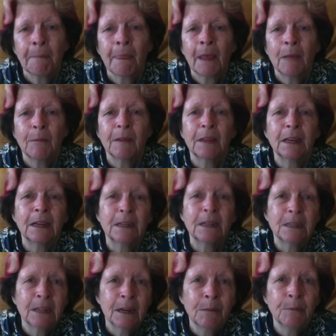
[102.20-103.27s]
but the
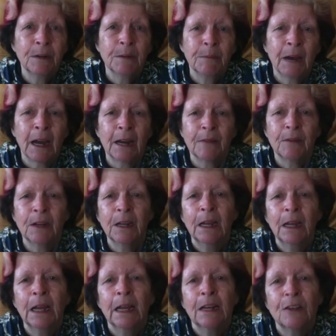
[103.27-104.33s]
contemporary part of it
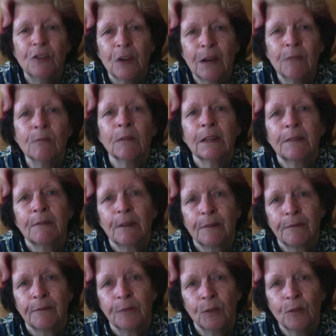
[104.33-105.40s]
generally
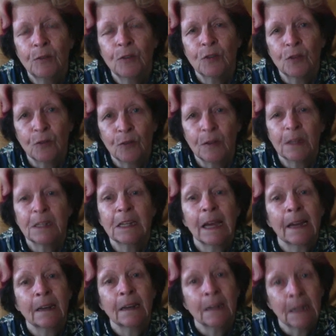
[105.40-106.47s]
refers to the
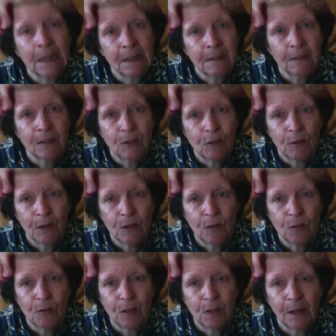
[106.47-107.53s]
techniques that you are
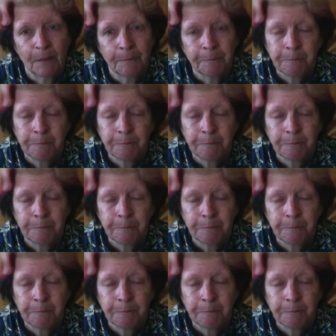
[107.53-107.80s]
using.